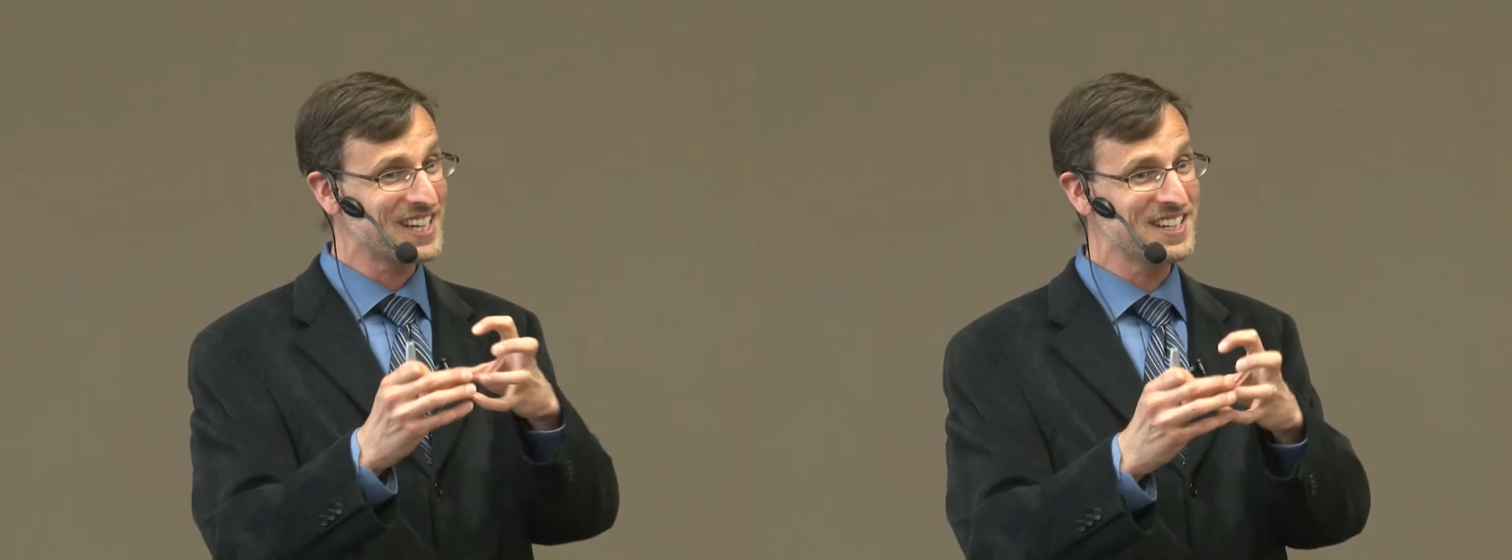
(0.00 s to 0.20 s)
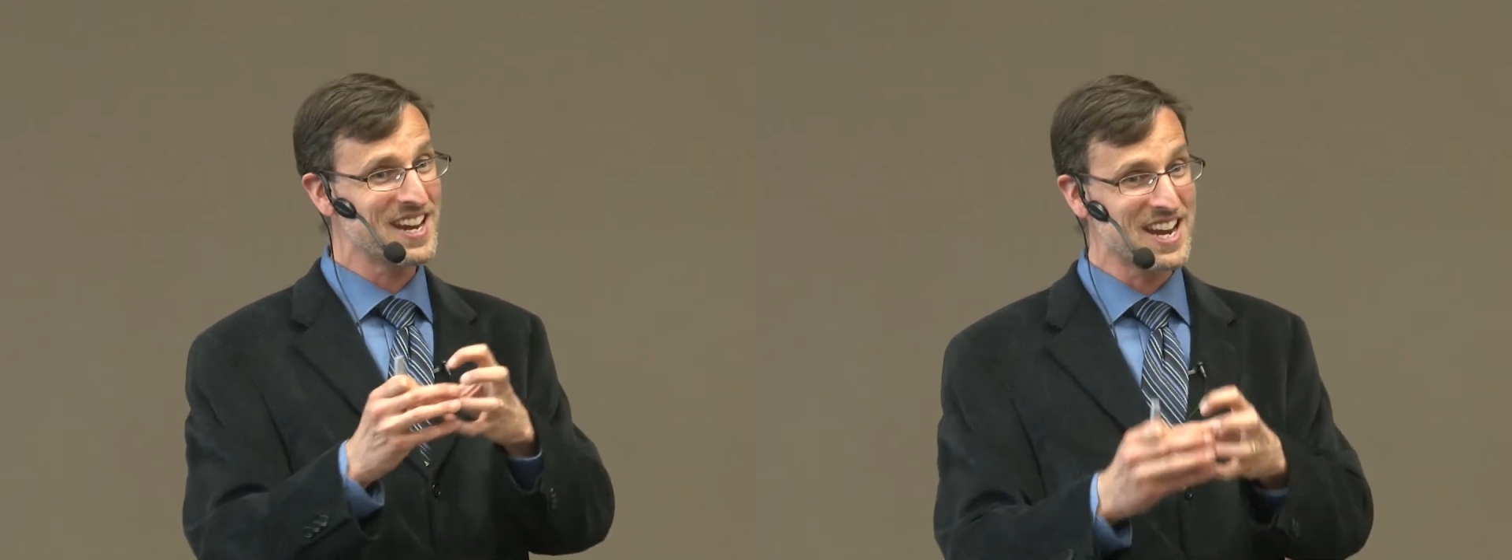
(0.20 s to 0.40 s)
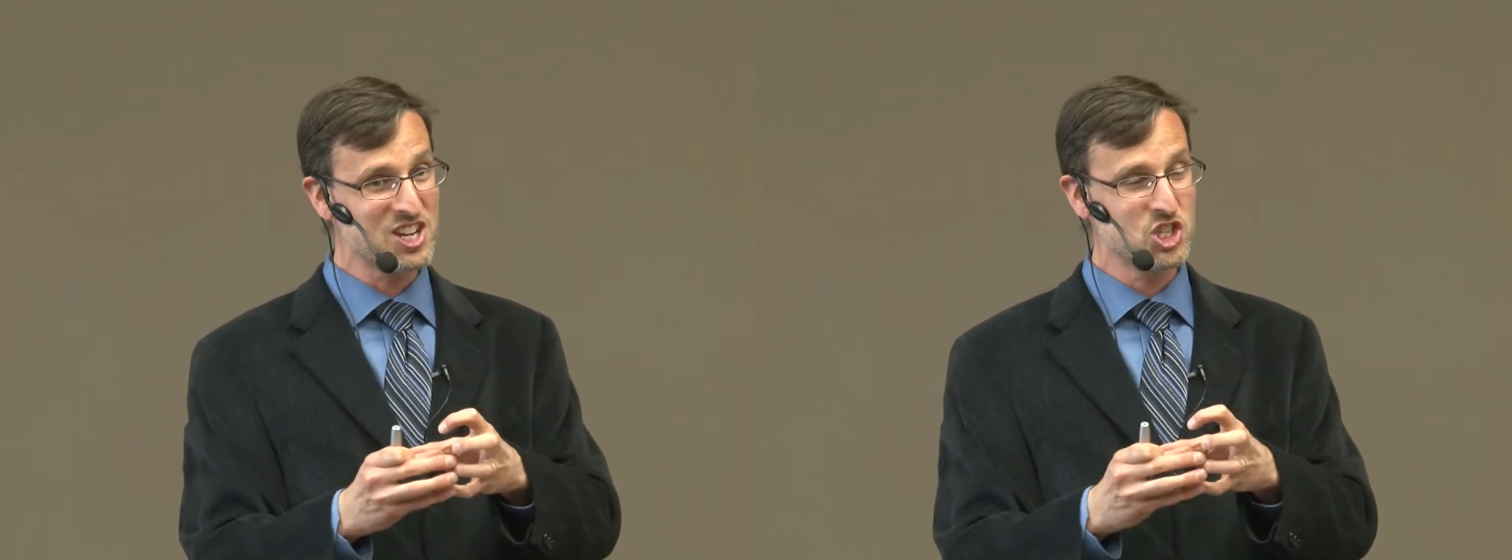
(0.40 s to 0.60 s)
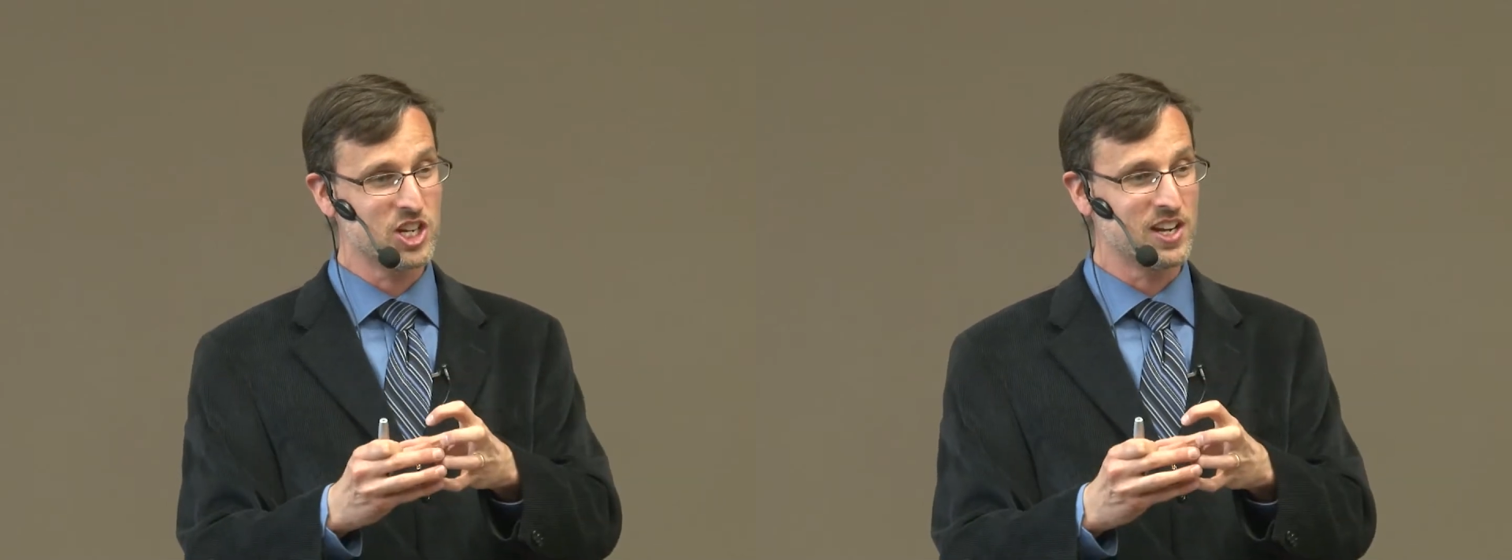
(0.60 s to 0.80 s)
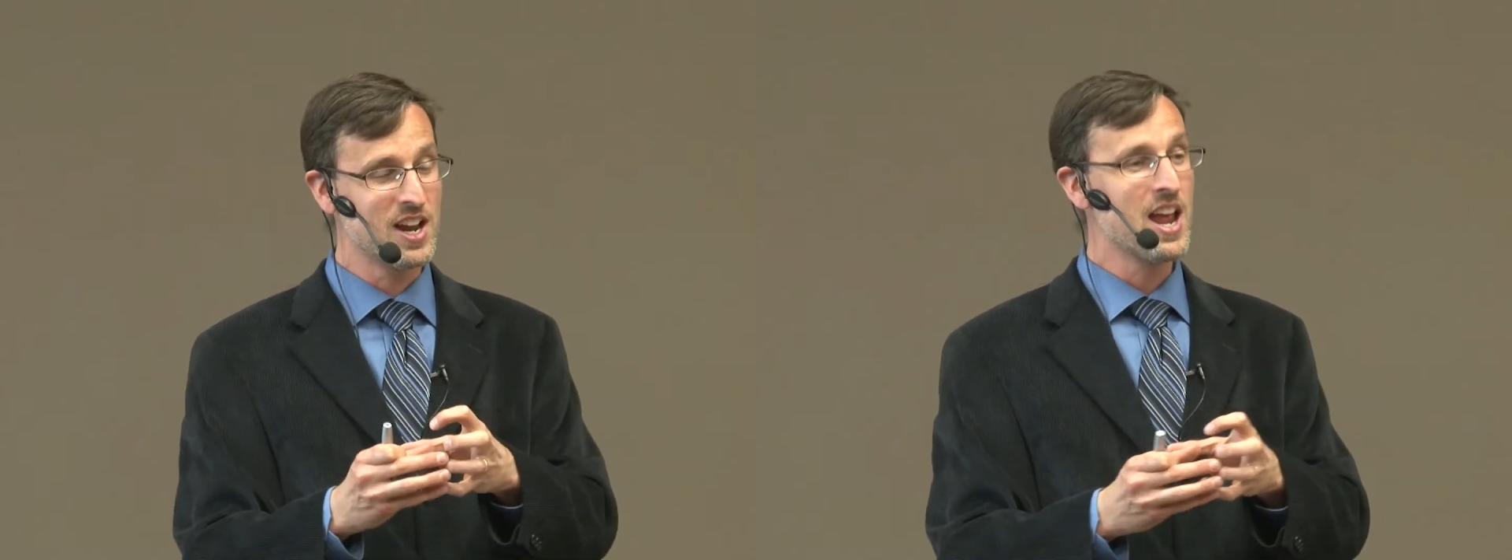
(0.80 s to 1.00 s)
an
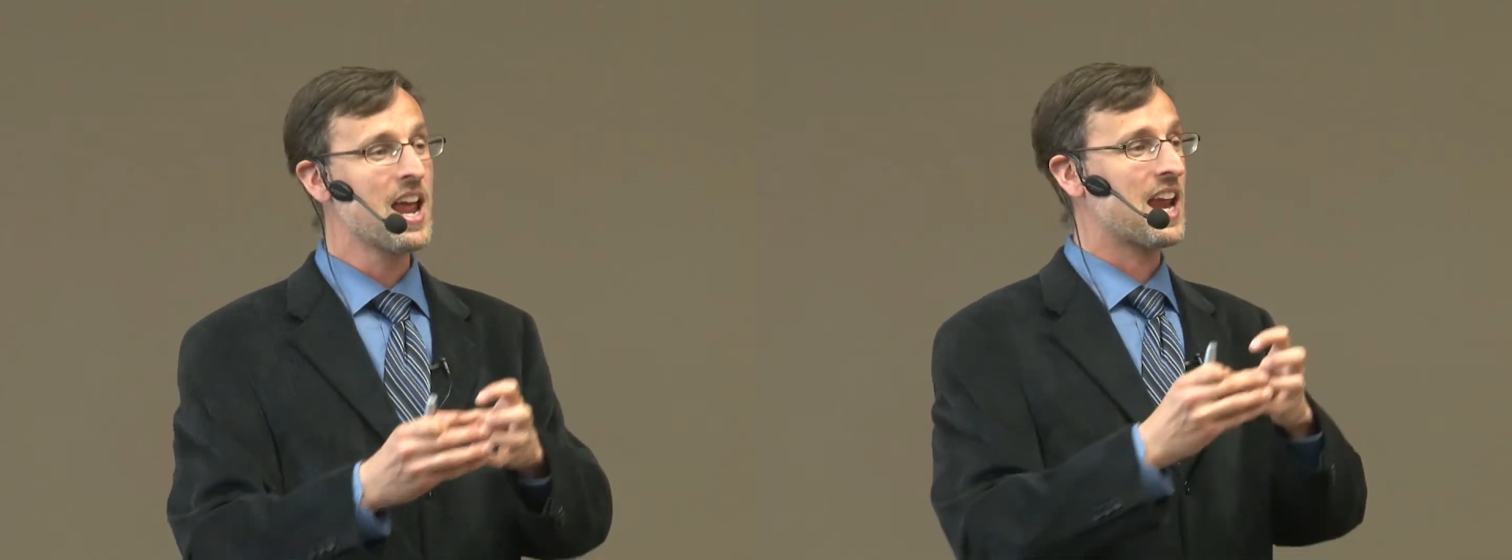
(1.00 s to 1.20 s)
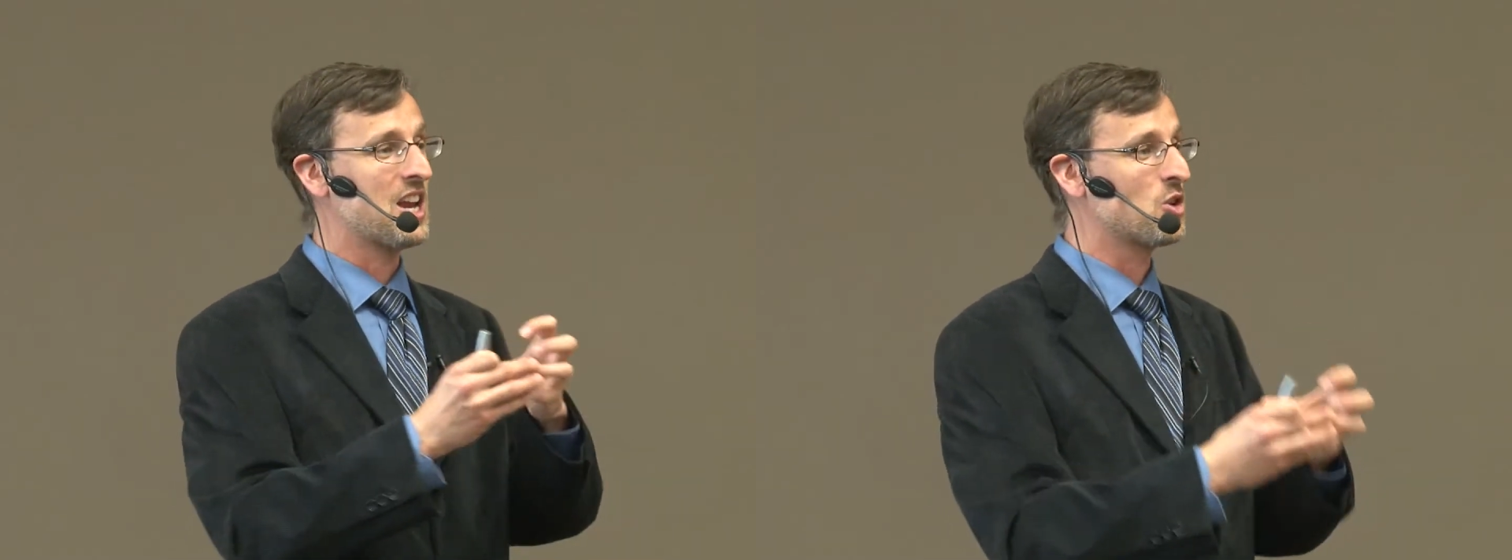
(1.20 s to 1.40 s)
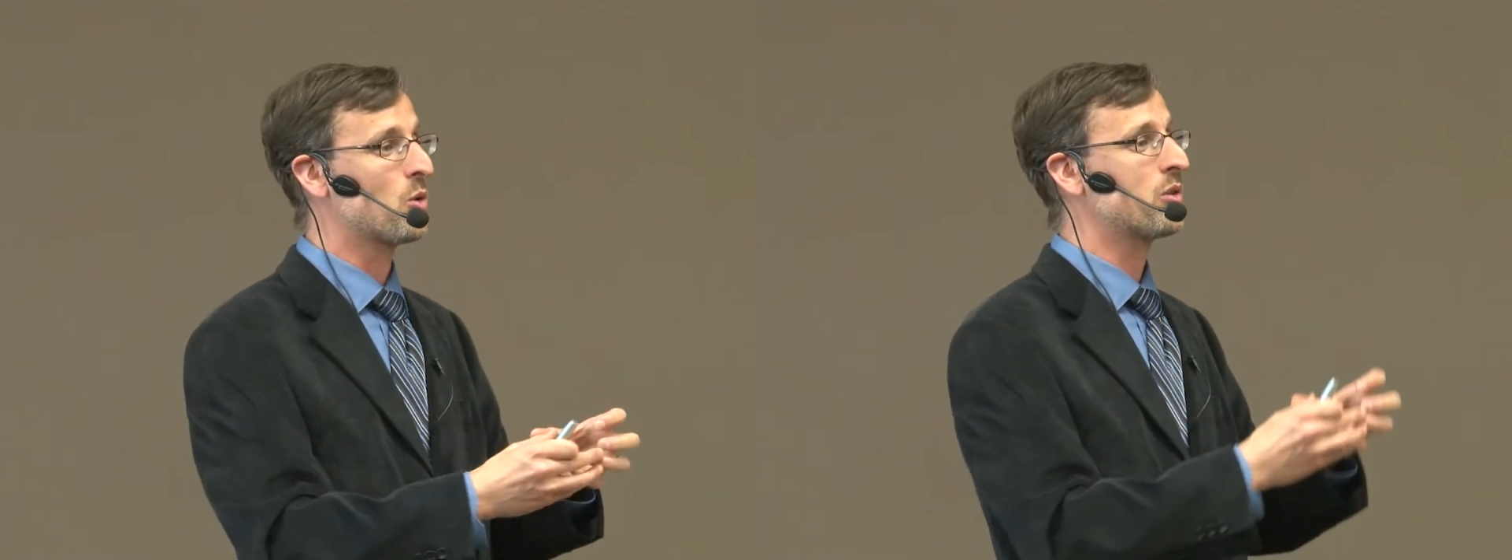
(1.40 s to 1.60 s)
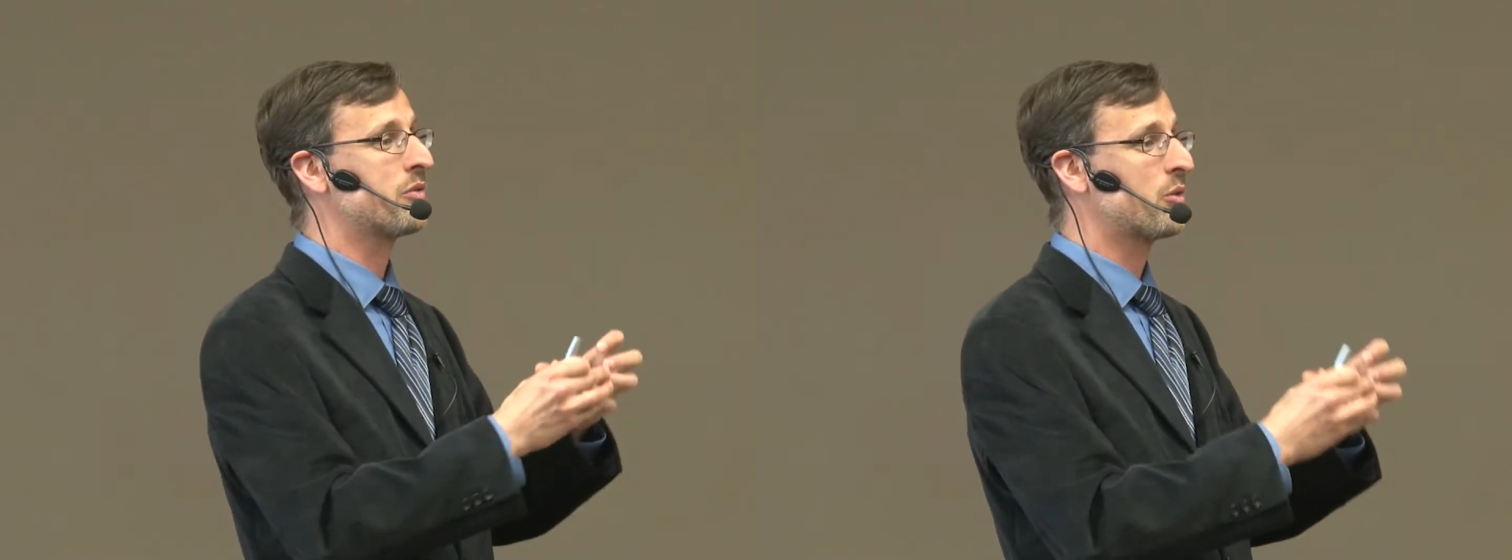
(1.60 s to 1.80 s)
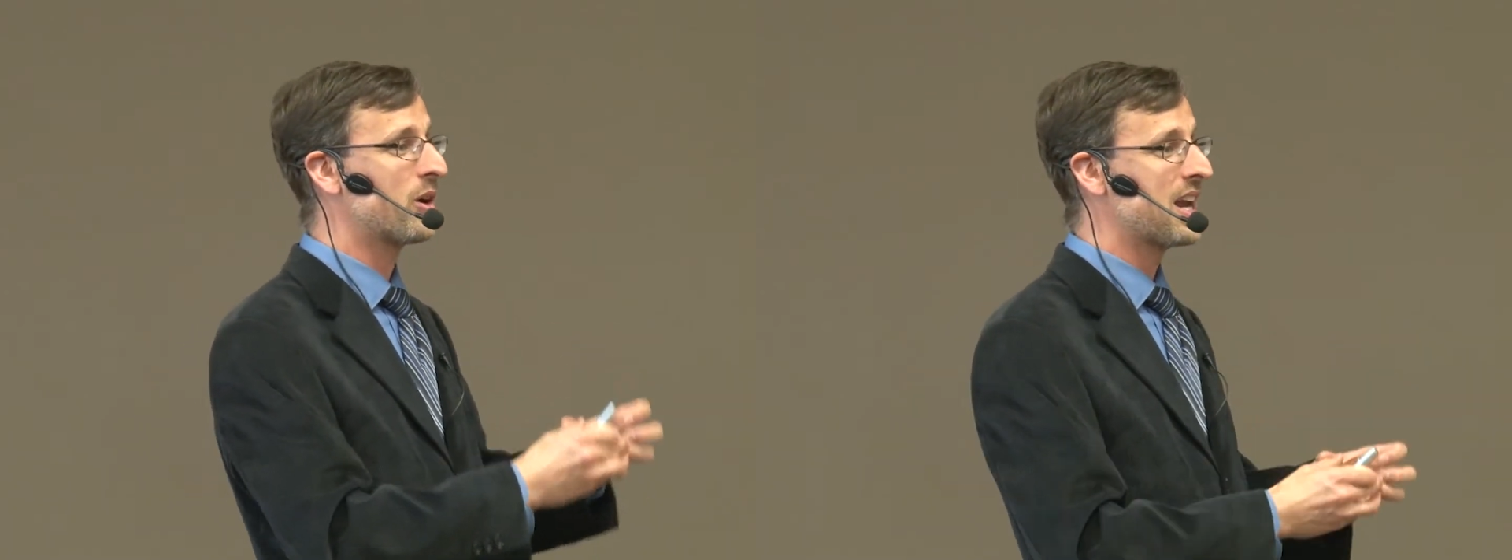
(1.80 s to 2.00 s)
engine in order for